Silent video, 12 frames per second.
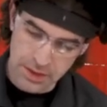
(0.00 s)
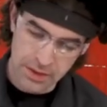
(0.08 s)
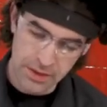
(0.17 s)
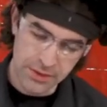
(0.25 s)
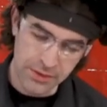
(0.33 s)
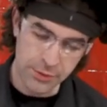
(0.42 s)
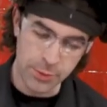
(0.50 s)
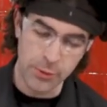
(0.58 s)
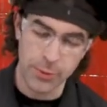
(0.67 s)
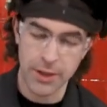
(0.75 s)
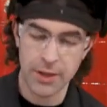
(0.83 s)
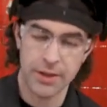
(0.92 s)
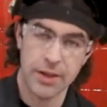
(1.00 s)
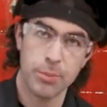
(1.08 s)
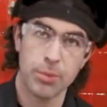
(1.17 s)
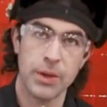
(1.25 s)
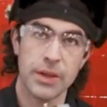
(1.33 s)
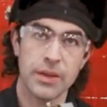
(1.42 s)
this is what we end
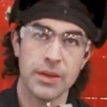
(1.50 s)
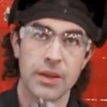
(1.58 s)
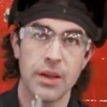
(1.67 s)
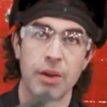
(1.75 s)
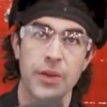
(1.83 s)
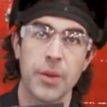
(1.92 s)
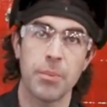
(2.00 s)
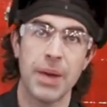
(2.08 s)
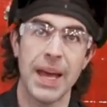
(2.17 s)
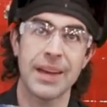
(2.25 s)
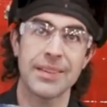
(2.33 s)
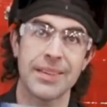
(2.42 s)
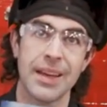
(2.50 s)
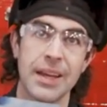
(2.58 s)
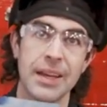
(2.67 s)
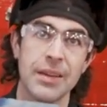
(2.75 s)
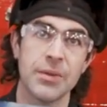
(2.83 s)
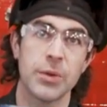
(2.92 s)
up with. On the back side,